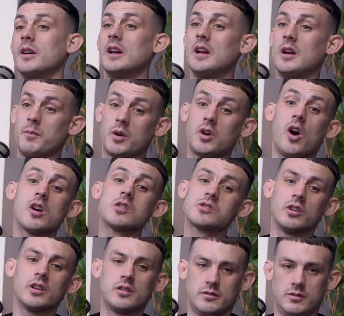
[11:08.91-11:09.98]
Right. Because,
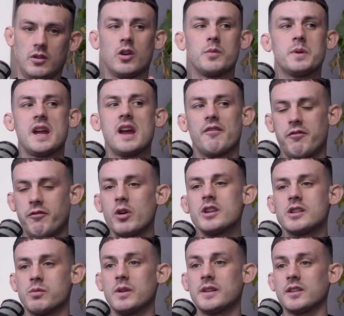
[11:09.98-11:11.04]
like, I'd be getting fights
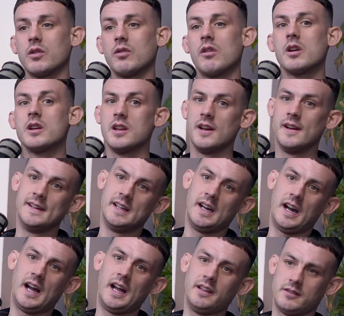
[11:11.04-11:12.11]
with the Thai
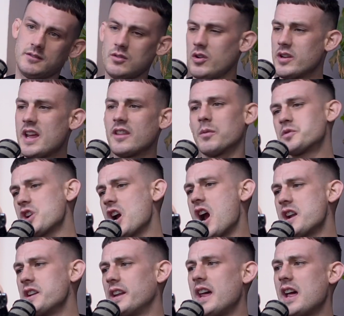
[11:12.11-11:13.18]
and I'd end up jarring
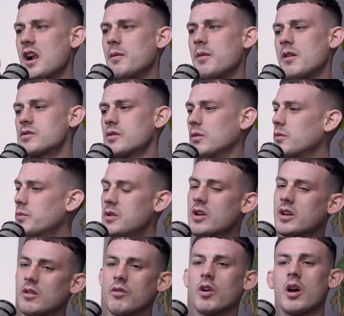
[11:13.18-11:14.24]
an elbow, so I'd be like,
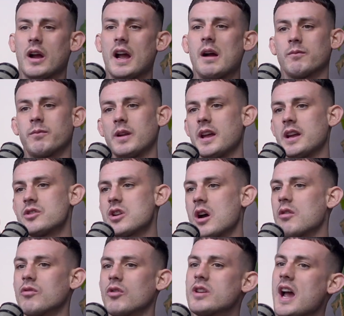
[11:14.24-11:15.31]
right, I can't play and throw
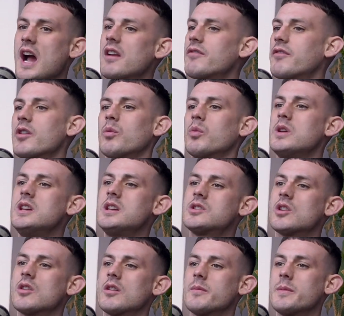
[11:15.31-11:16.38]
right hand for a week, do you know
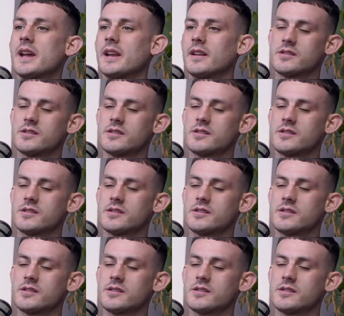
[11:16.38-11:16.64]
what I mean?